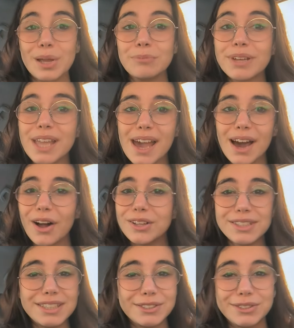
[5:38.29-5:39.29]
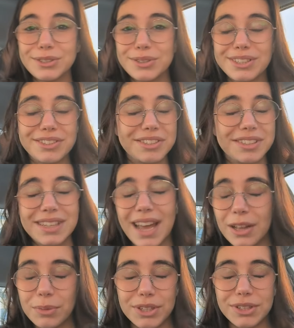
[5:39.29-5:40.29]
But yeah, all you need to do is just
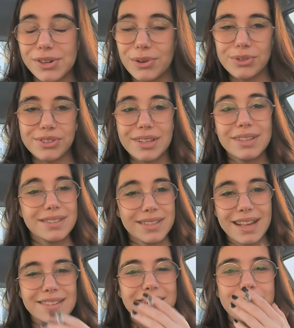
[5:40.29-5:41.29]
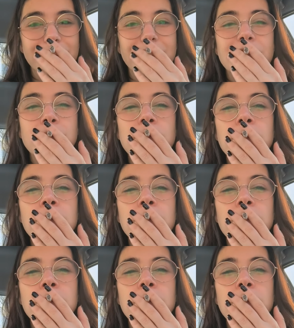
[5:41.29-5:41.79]
inhale with your nose. It's that simple.